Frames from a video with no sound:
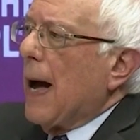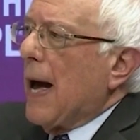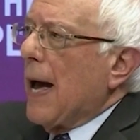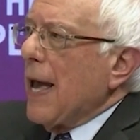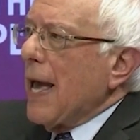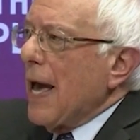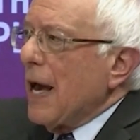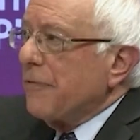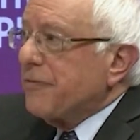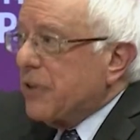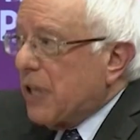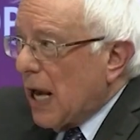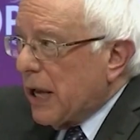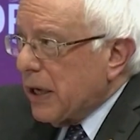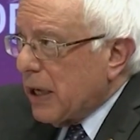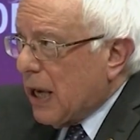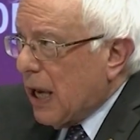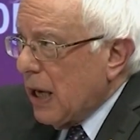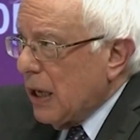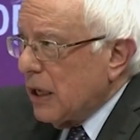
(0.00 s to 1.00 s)
I have
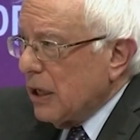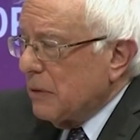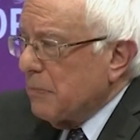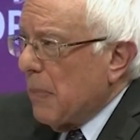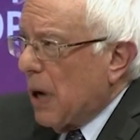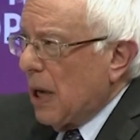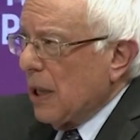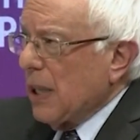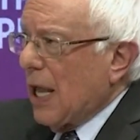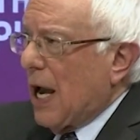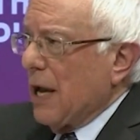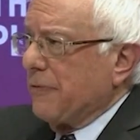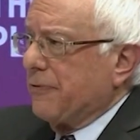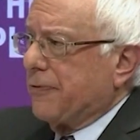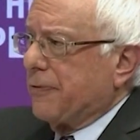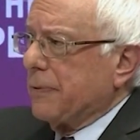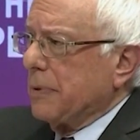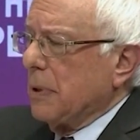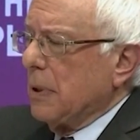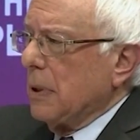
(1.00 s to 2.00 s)
dedicated my
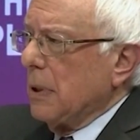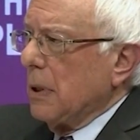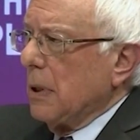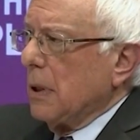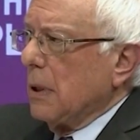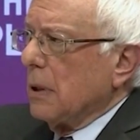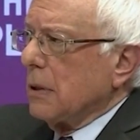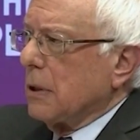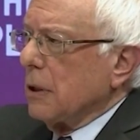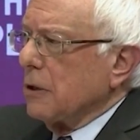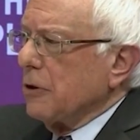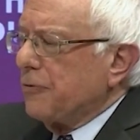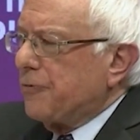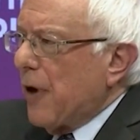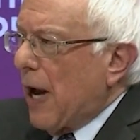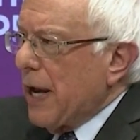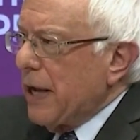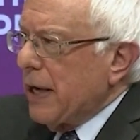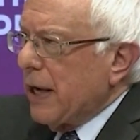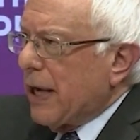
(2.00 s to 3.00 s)
life to the
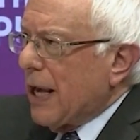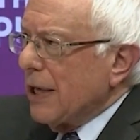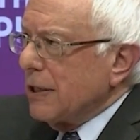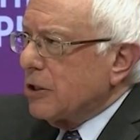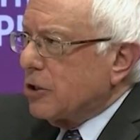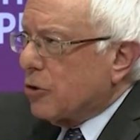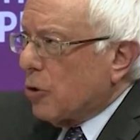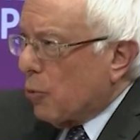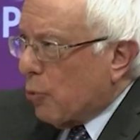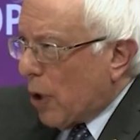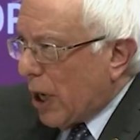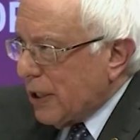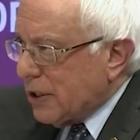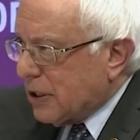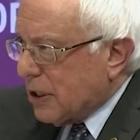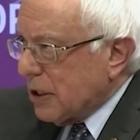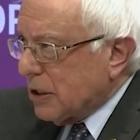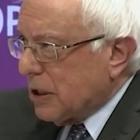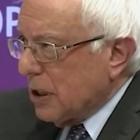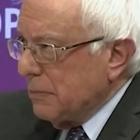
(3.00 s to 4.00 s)
fight against
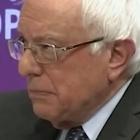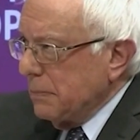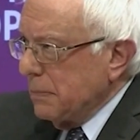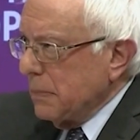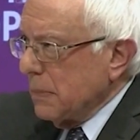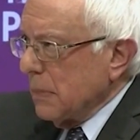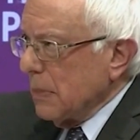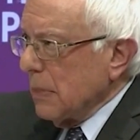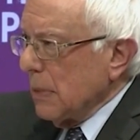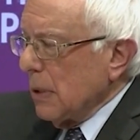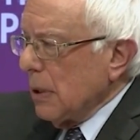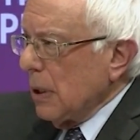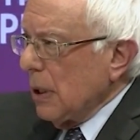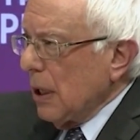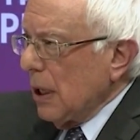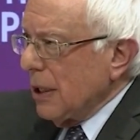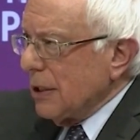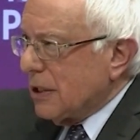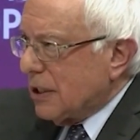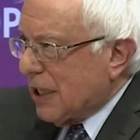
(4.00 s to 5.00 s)
racism
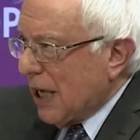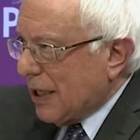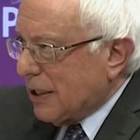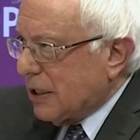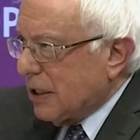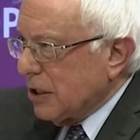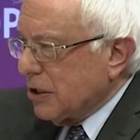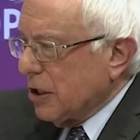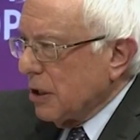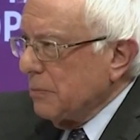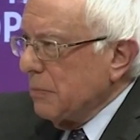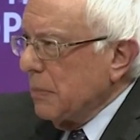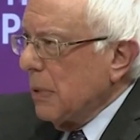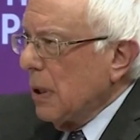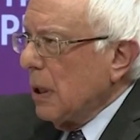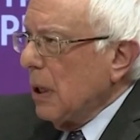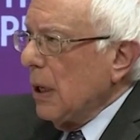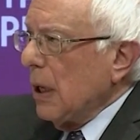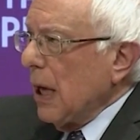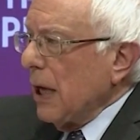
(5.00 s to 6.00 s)
and
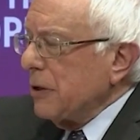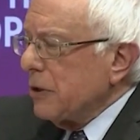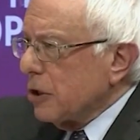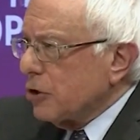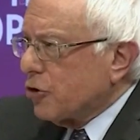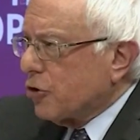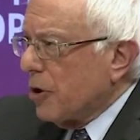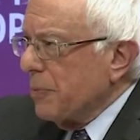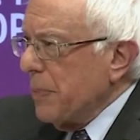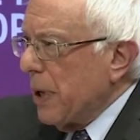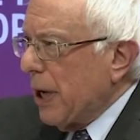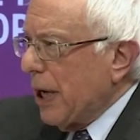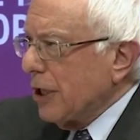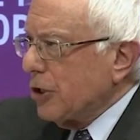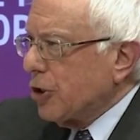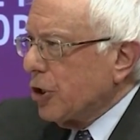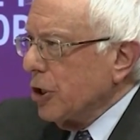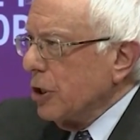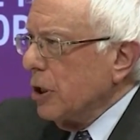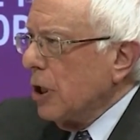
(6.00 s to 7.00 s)
sexism and
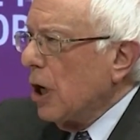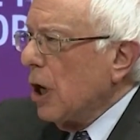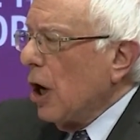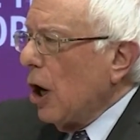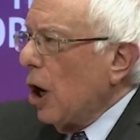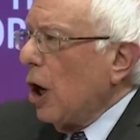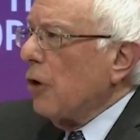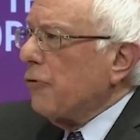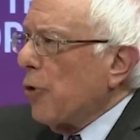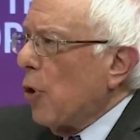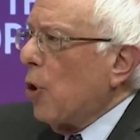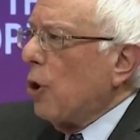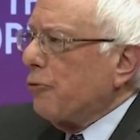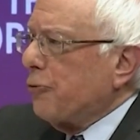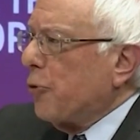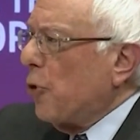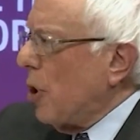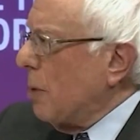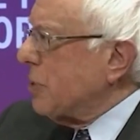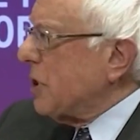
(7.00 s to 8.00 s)
discrimination of
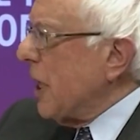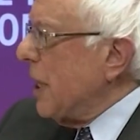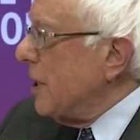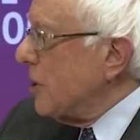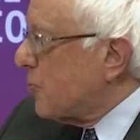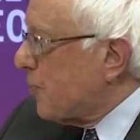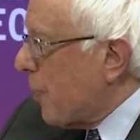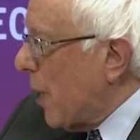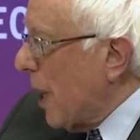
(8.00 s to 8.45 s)
all forms.